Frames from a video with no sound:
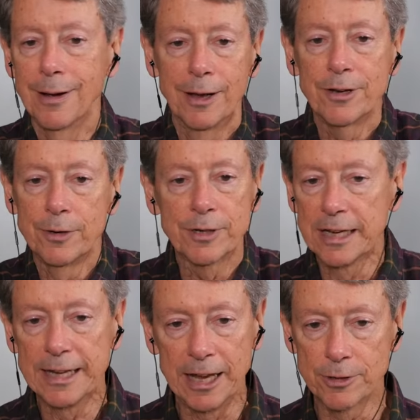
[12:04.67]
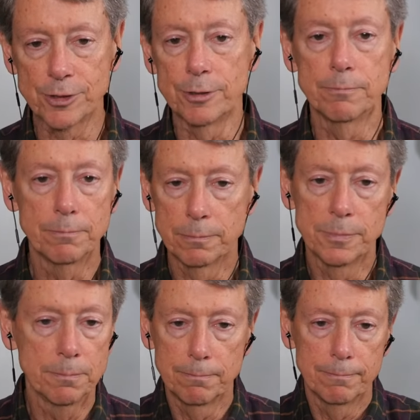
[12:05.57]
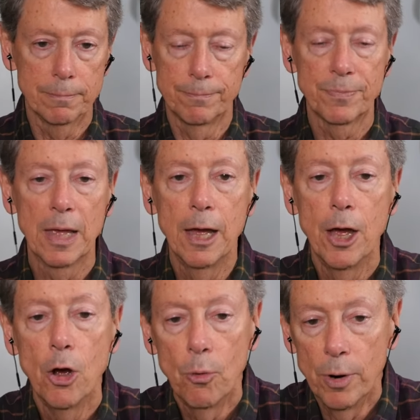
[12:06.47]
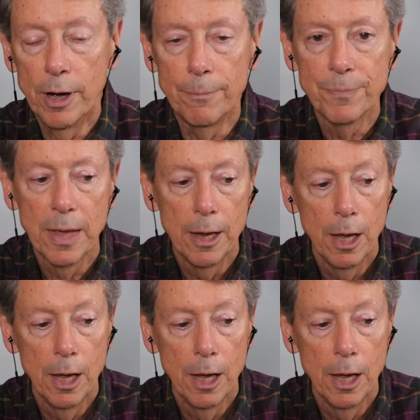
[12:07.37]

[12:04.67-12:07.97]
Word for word: I'll never get cancer. Well,